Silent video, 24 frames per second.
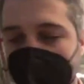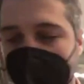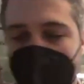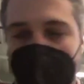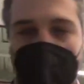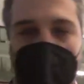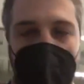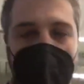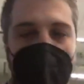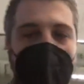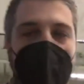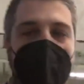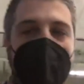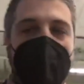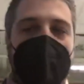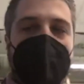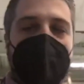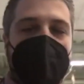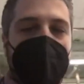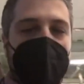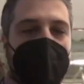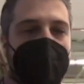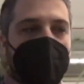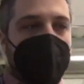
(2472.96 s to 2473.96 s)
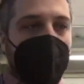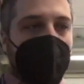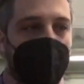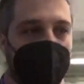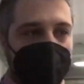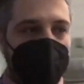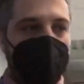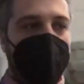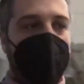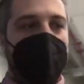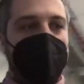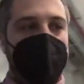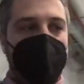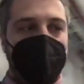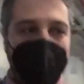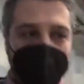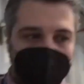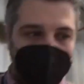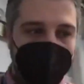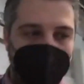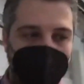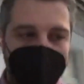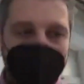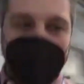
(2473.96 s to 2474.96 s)
with the architecture that
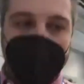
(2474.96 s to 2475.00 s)
we are